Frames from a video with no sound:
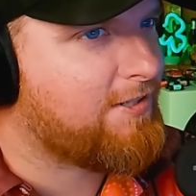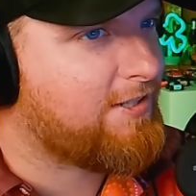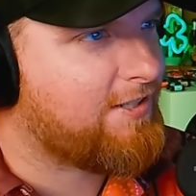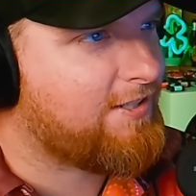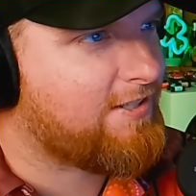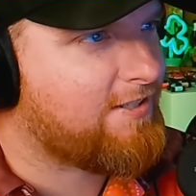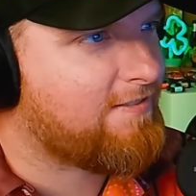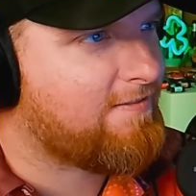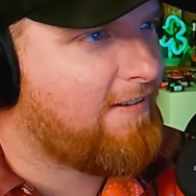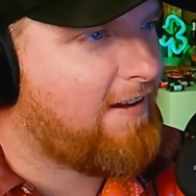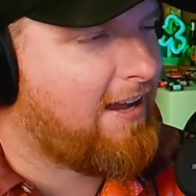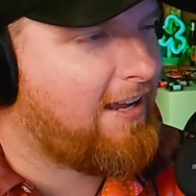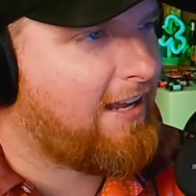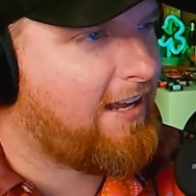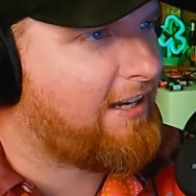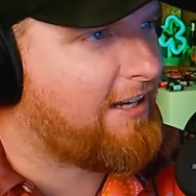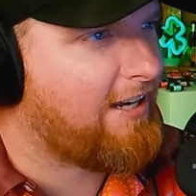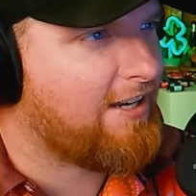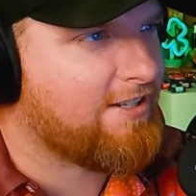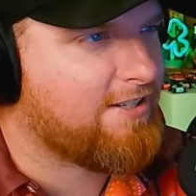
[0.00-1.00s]
This, I
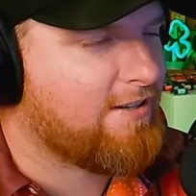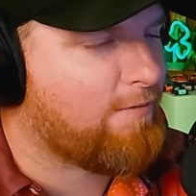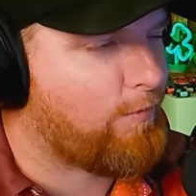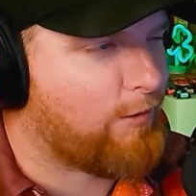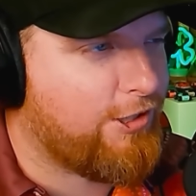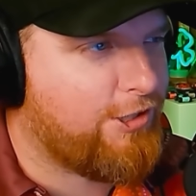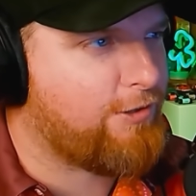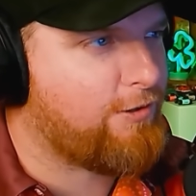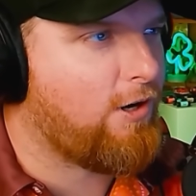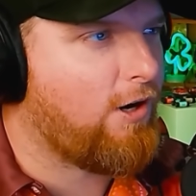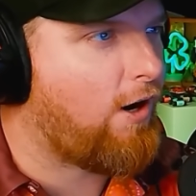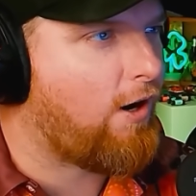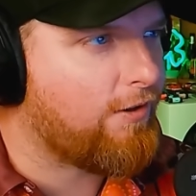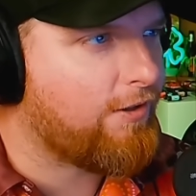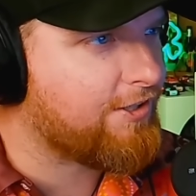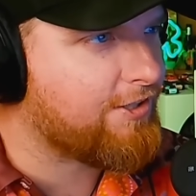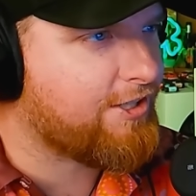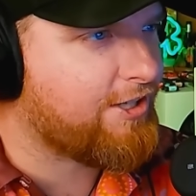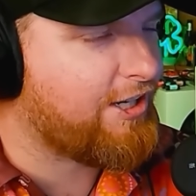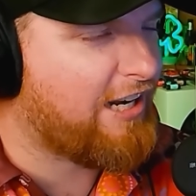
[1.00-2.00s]
guess, would you call
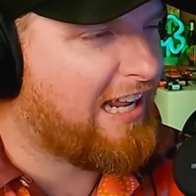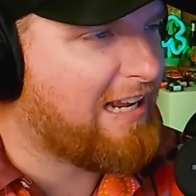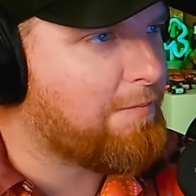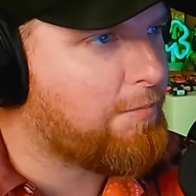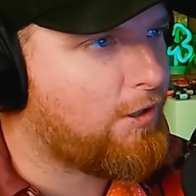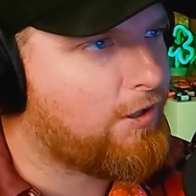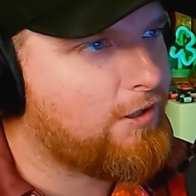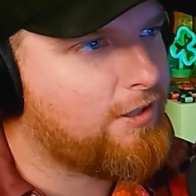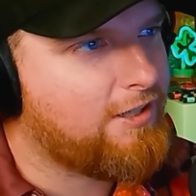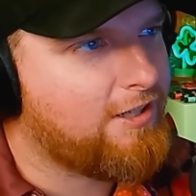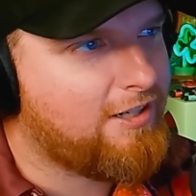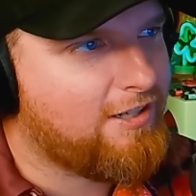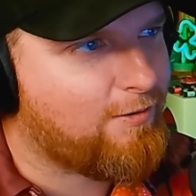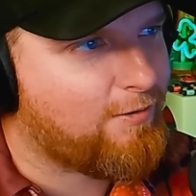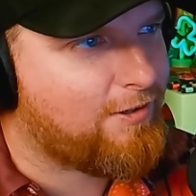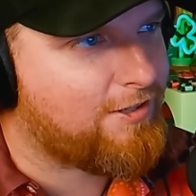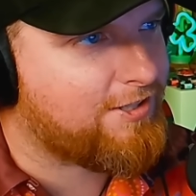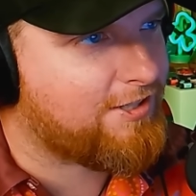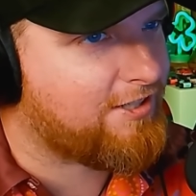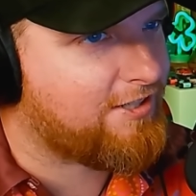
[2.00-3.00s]
this a neighborhood
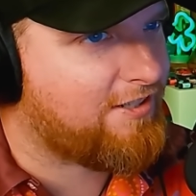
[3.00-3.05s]
or is this